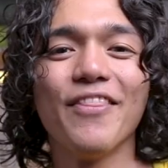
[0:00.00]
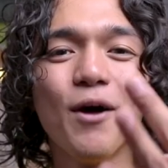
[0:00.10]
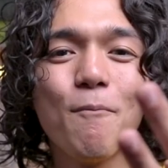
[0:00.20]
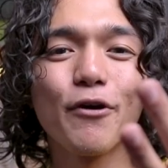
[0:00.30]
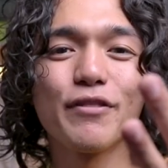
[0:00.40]

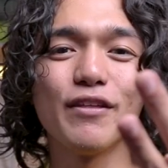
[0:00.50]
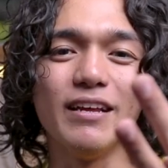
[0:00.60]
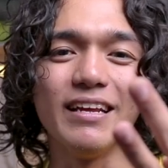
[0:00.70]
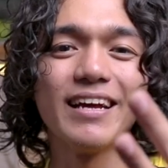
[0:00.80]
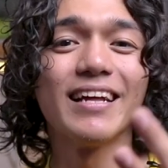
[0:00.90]
Number
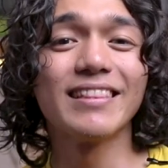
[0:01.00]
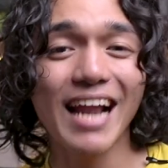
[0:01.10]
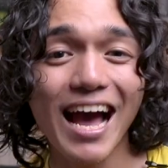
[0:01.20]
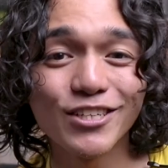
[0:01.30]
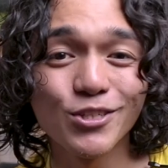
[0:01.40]
3,
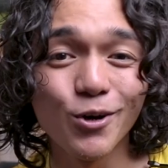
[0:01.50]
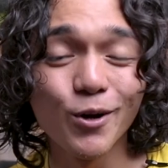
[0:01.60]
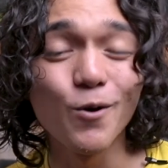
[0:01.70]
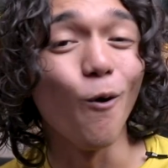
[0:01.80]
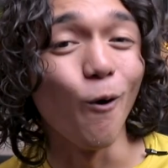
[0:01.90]

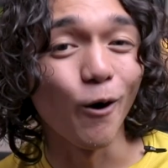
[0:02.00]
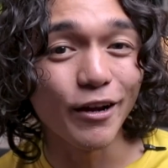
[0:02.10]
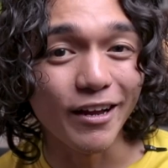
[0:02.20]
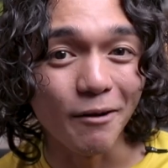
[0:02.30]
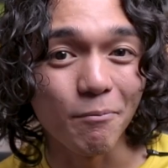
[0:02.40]
traction or
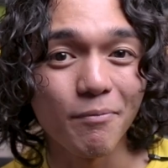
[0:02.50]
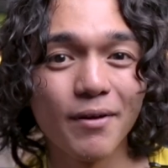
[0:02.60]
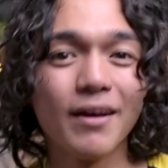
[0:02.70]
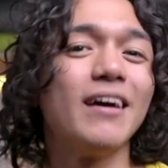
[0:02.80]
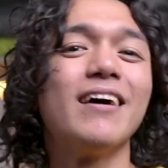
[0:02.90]
grip.
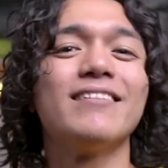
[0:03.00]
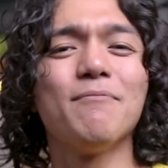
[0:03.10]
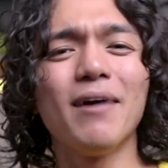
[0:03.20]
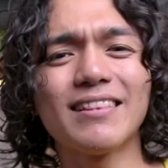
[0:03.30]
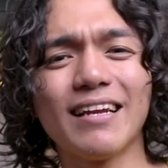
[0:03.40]
Sa
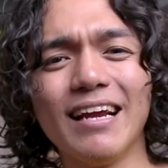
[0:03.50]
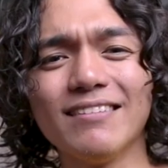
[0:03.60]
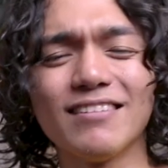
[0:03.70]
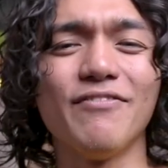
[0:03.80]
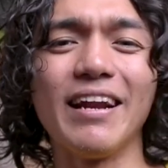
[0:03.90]
mga
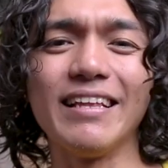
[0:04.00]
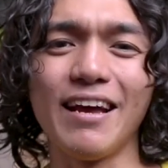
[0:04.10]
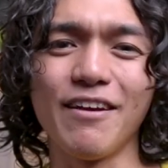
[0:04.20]
trails is very